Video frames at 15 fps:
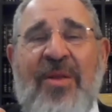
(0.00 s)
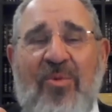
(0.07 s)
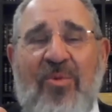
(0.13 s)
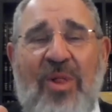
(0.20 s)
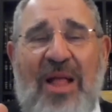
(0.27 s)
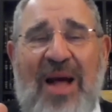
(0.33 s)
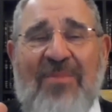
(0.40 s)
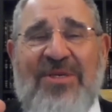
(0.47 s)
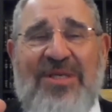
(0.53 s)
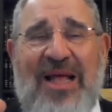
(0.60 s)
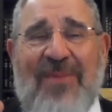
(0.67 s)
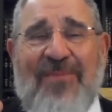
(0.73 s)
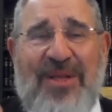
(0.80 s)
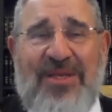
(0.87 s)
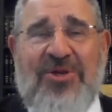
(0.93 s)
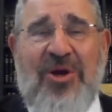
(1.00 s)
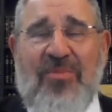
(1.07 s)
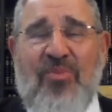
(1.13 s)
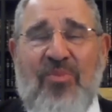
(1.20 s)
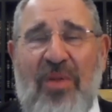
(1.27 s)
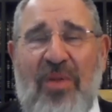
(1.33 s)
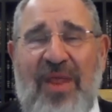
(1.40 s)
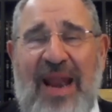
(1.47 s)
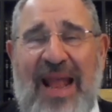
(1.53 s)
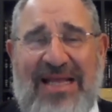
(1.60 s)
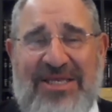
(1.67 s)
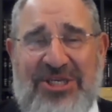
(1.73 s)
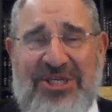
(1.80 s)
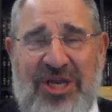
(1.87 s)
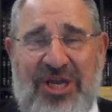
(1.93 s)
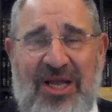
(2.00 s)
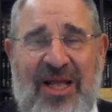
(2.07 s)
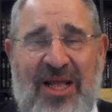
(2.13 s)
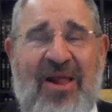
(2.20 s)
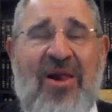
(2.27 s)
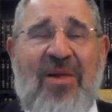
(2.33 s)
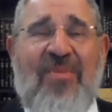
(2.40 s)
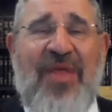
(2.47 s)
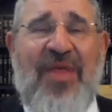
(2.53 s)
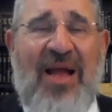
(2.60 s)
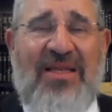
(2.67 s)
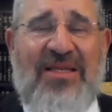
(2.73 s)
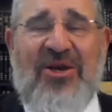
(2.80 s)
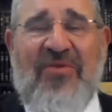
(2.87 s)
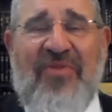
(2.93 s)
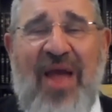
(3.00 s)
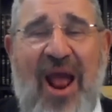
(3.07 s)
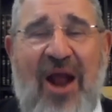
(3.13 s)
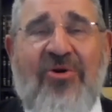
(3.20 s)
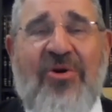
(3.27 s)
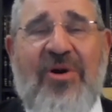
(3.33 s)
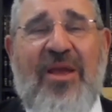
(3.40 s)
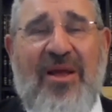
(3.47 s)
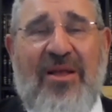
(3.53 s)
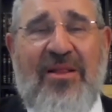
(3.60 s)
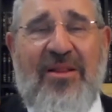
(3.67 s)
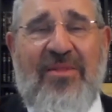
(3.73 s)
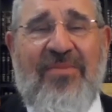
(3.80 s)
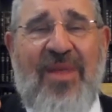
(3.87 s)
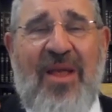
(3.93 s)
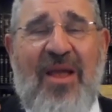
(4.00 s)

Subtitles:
We'll come to that, please God, more in the next chair. But the idea of hergel